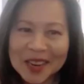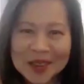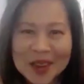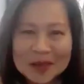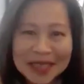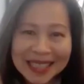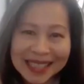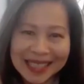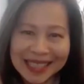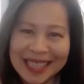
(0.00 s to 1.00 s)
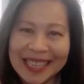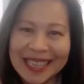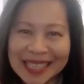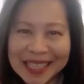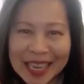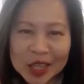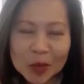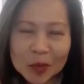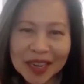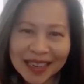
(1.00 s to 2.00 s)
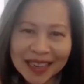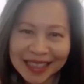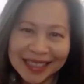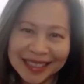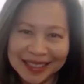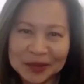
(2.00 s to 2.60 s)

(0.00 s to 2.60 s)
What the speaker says: you, Thomas. It's nice to be here.